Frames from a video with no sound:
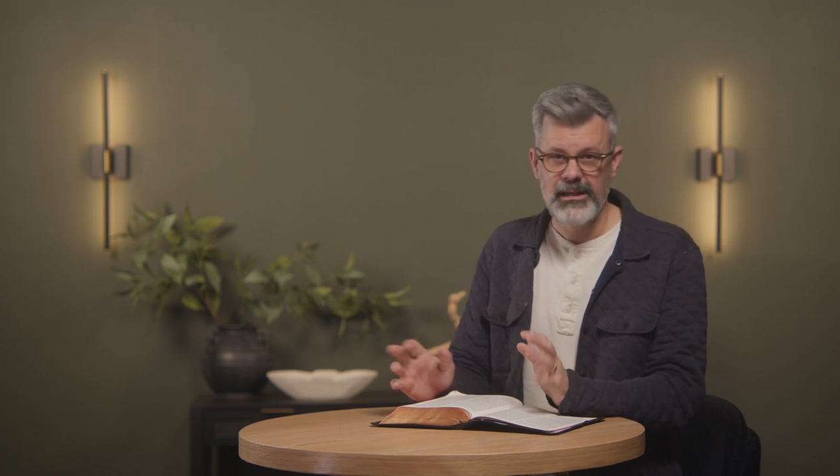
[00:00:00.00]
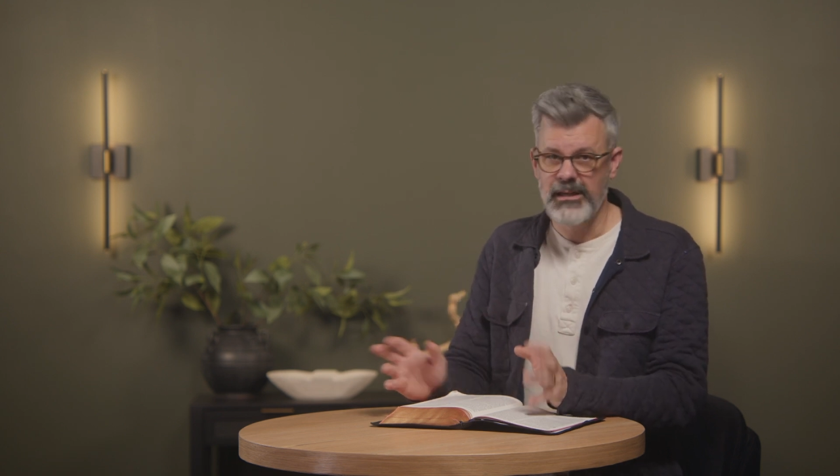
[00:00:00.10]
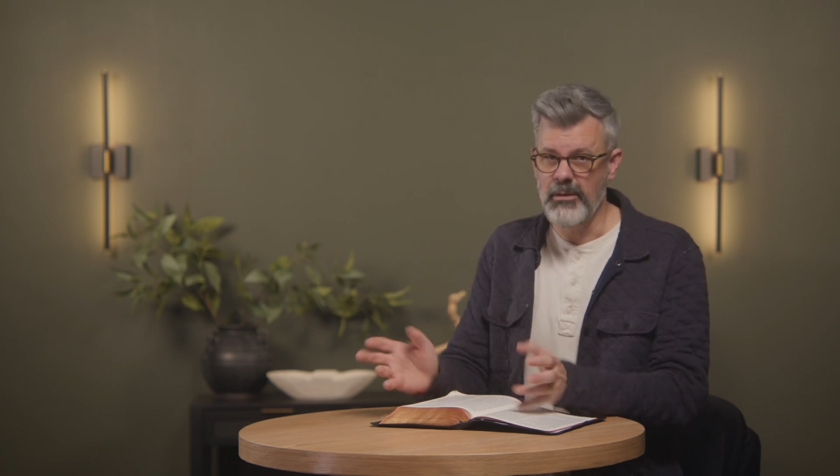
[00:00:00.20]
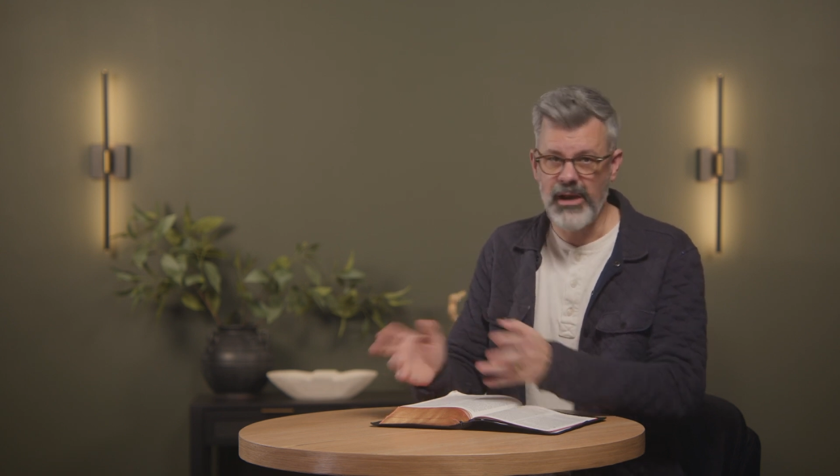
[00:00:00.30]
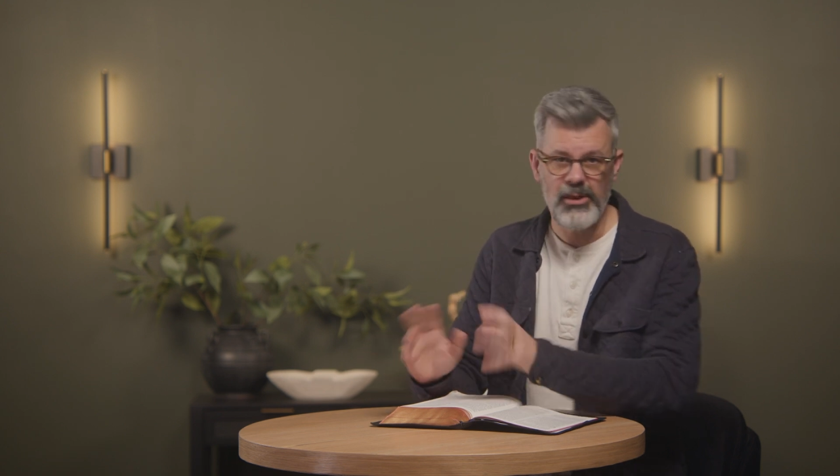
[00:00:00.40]

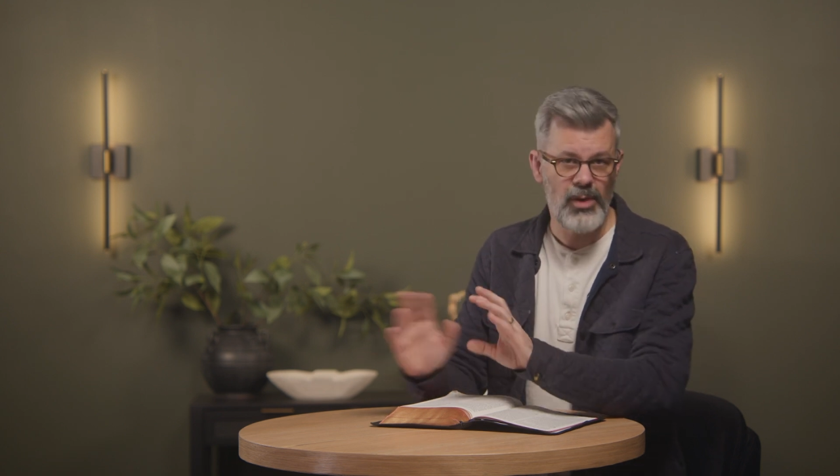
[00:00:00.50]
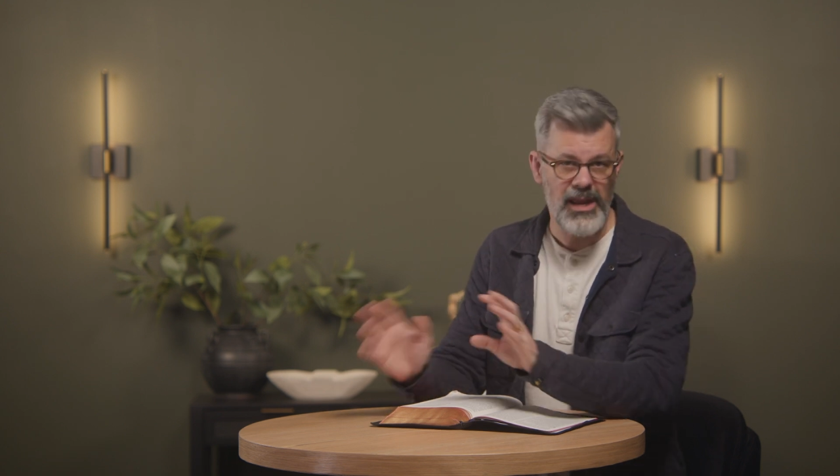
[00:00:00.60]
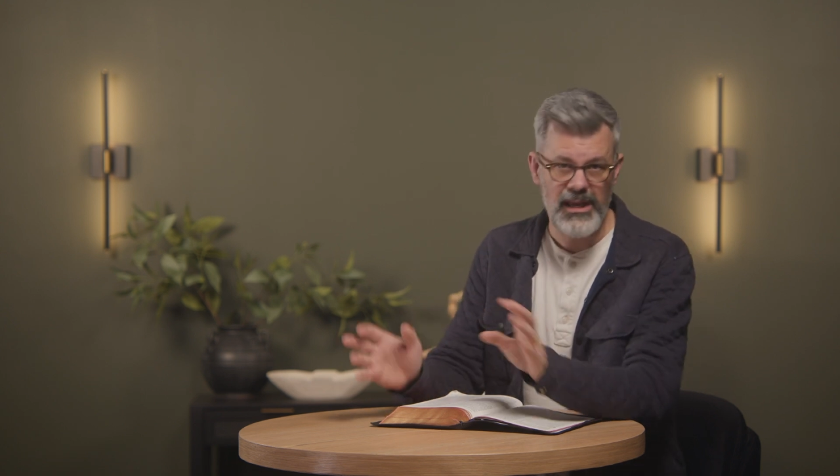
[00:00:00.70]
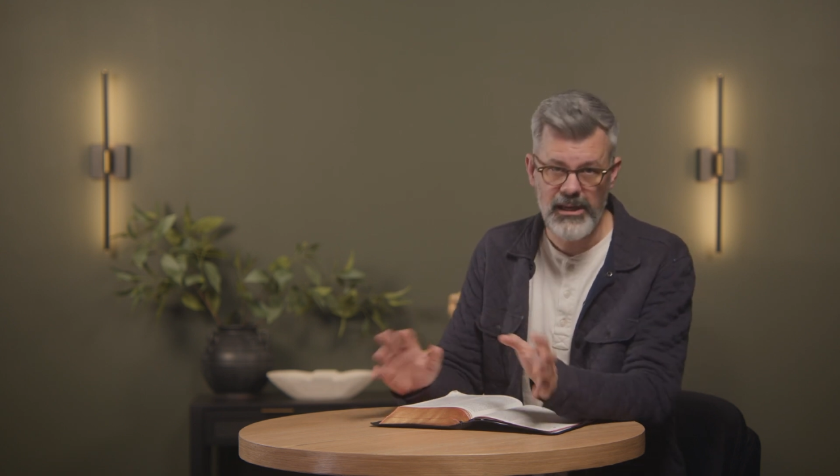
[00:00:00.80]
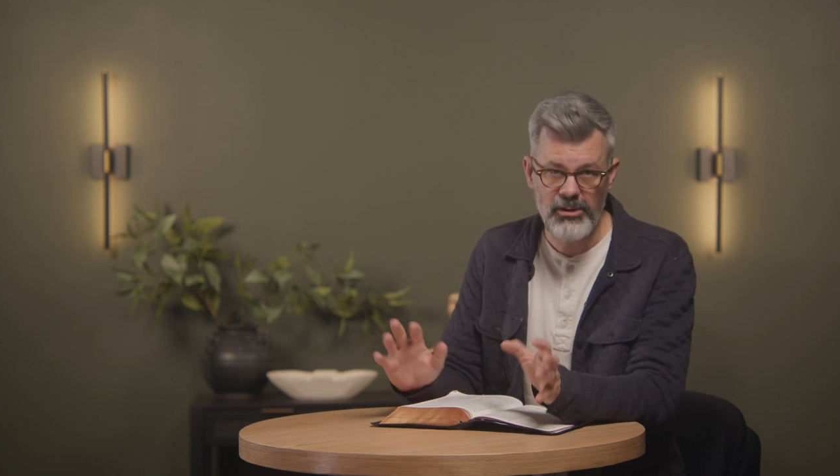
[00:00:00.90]
Now, by the way,
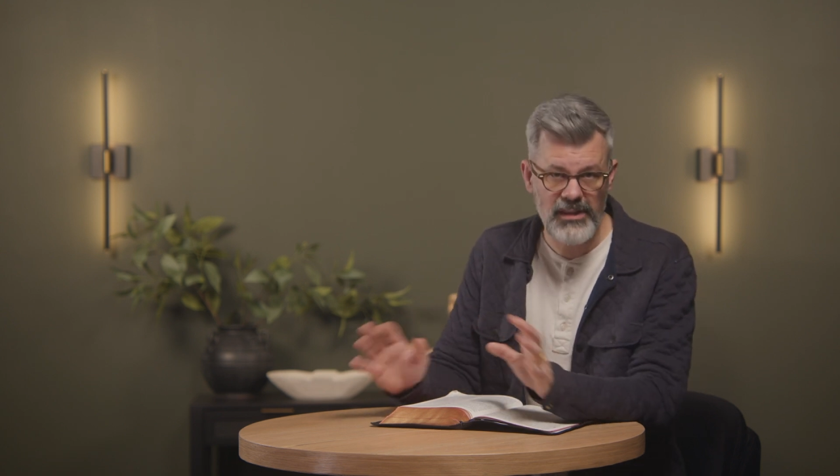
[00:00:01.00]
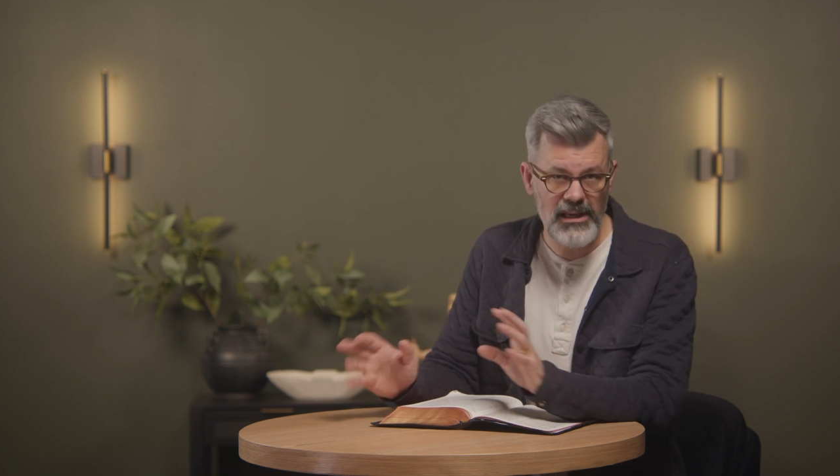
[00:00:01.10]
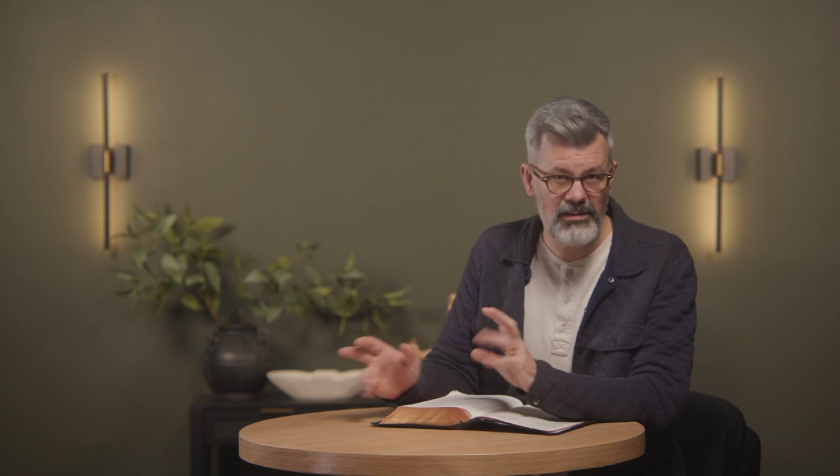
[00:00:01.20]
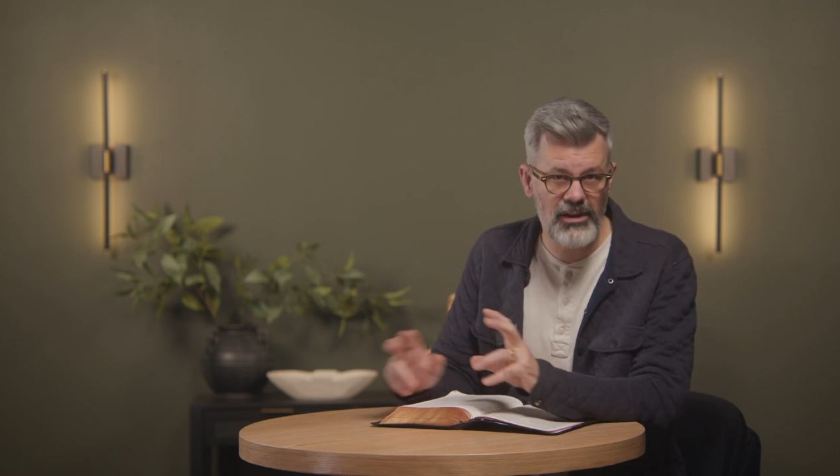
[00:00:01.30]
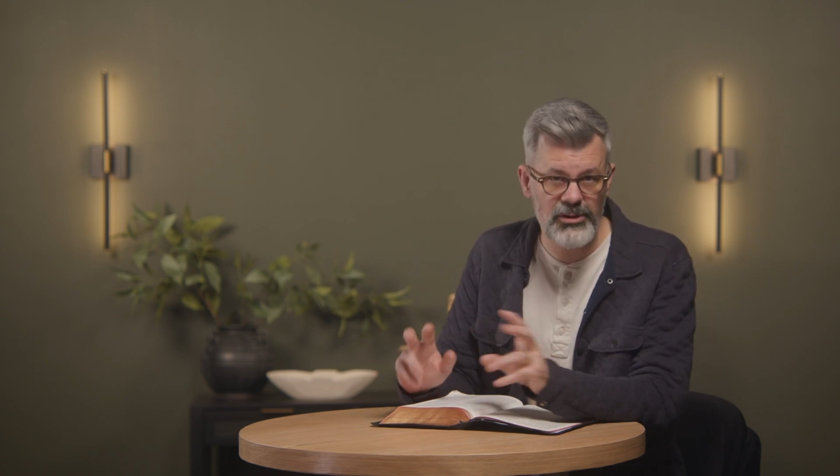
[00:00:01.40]
can you think
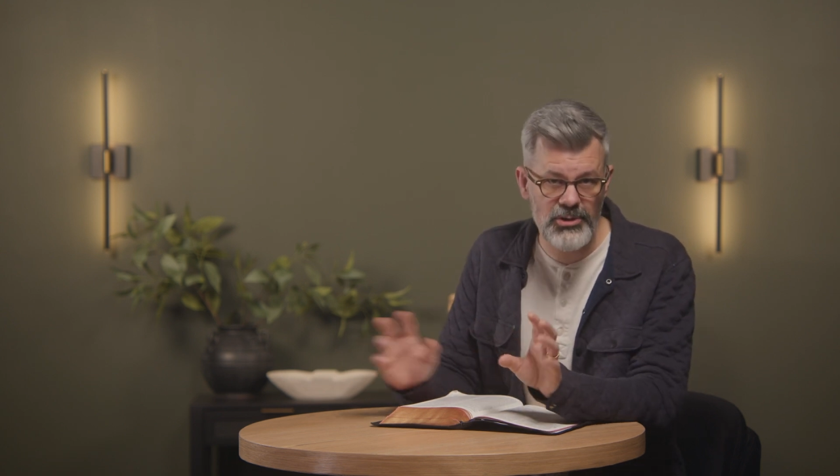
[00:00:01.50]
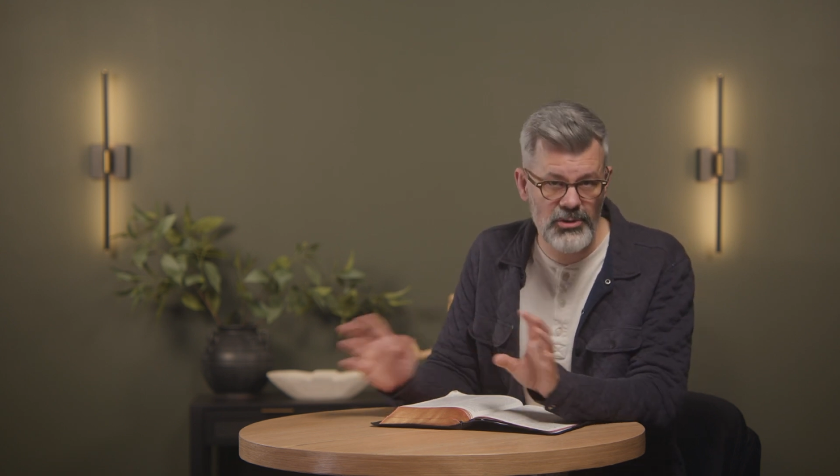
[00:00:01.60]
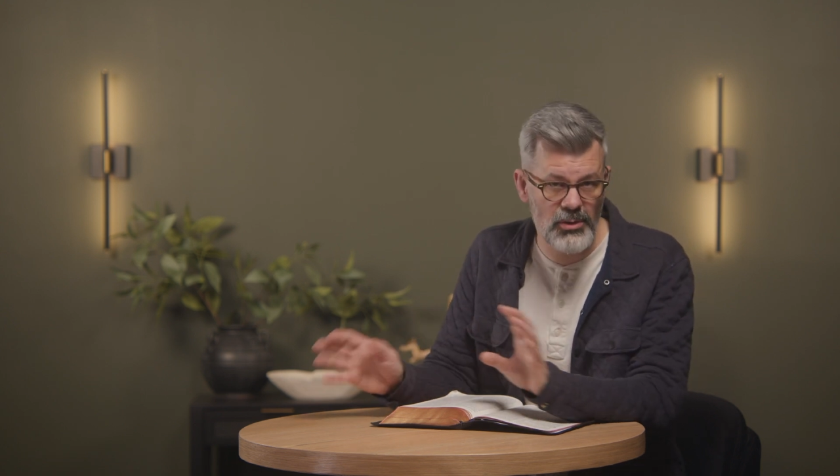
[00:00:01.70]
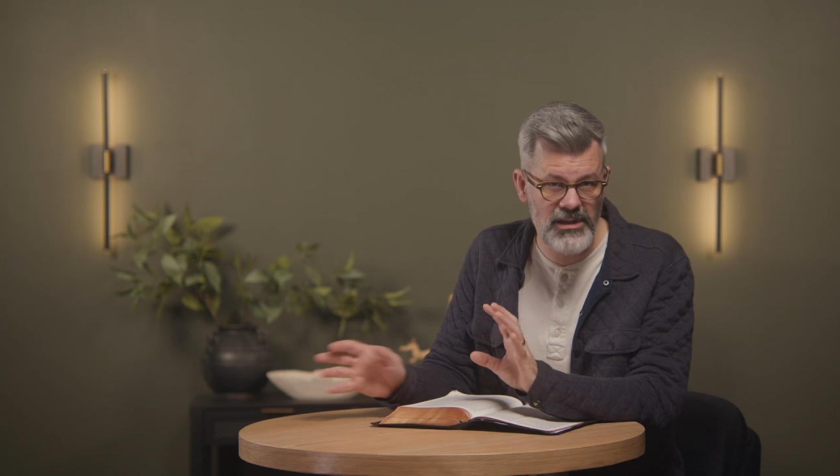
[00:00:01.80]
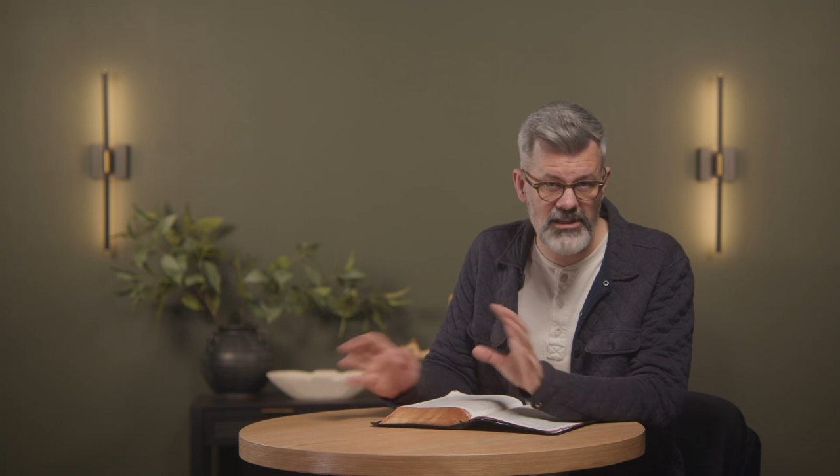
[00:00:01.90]
of other
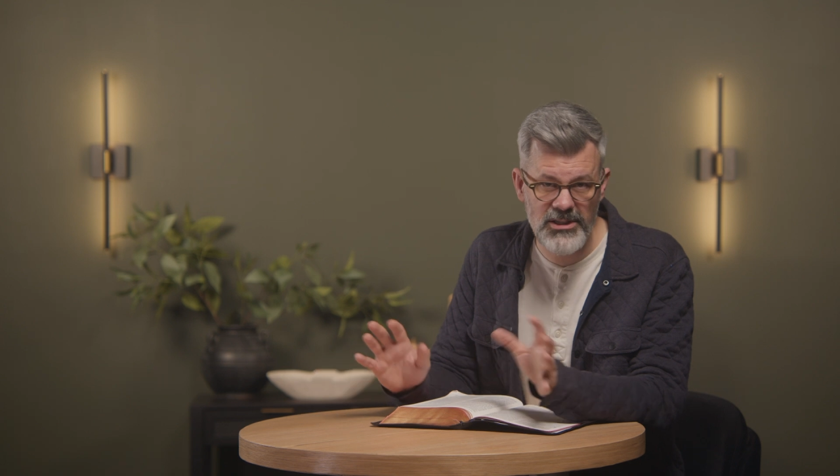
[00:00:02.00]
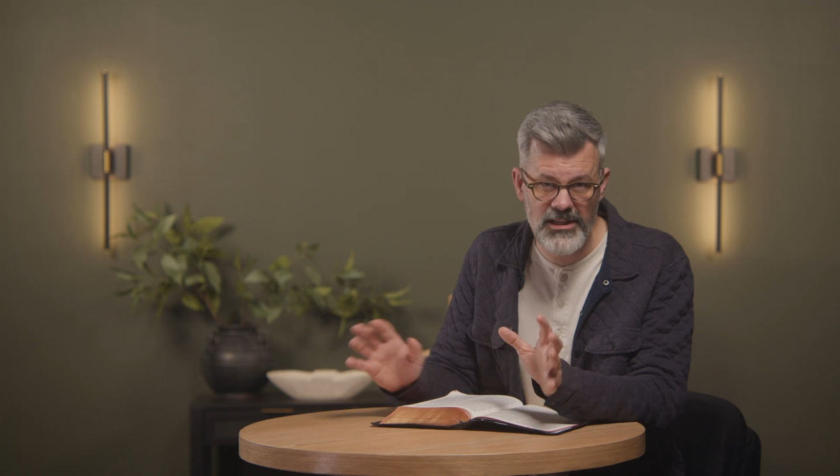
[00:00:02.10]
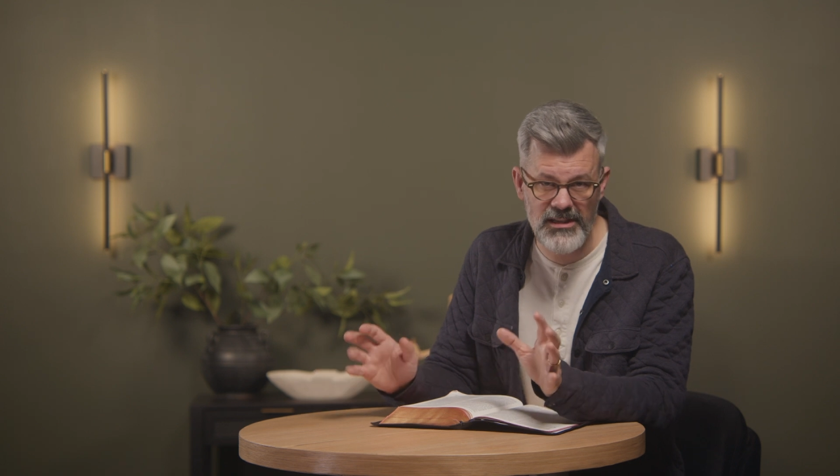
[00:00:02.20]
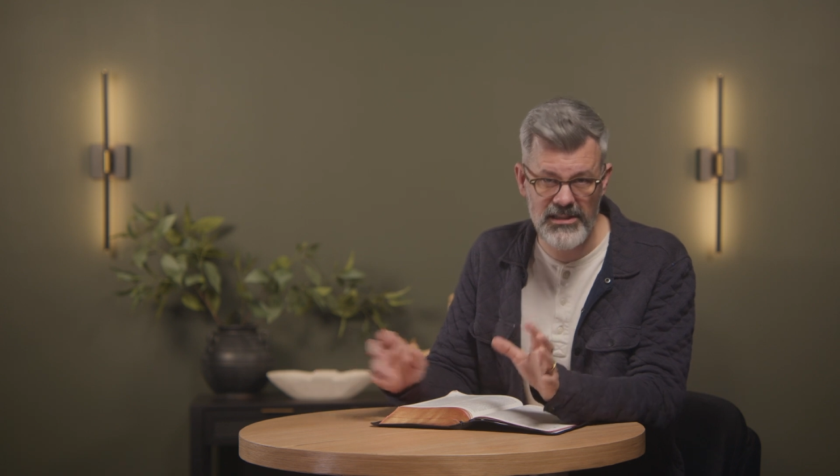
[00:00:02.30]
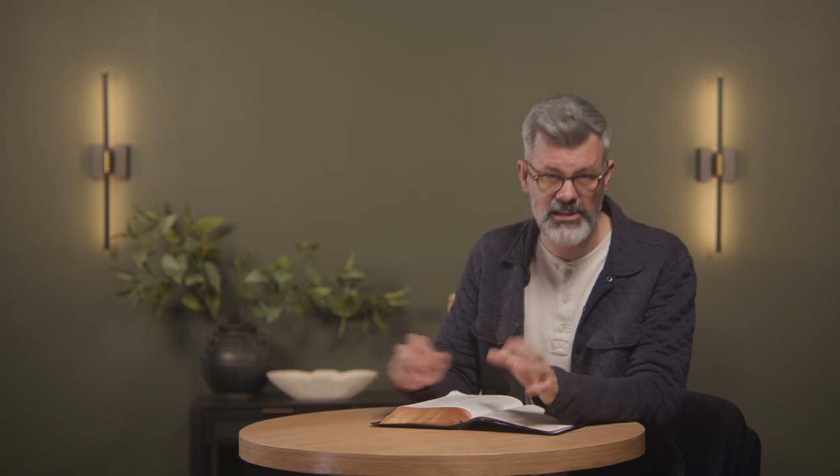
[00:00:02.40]
stories in
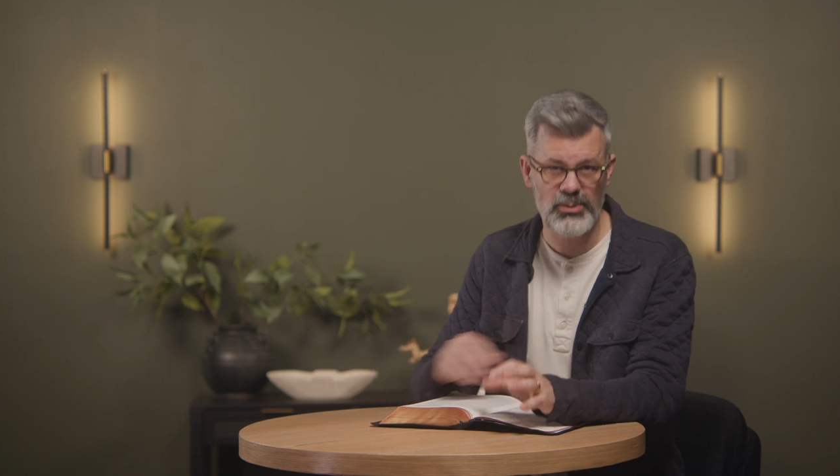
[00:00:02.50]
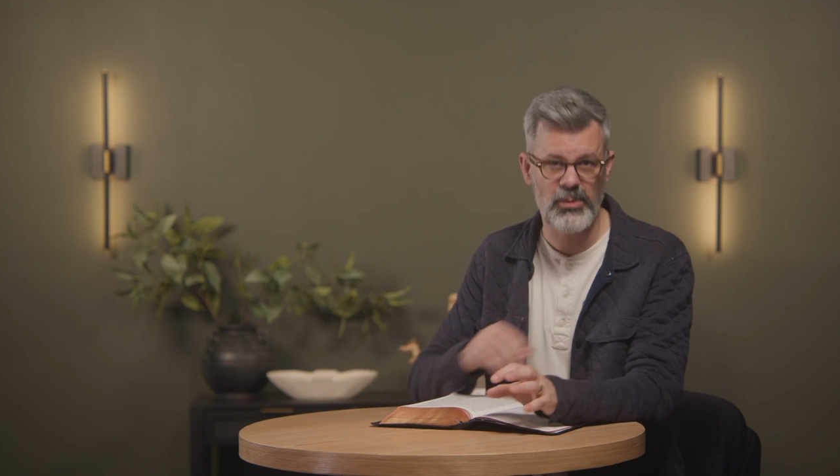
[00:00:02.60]
Genesis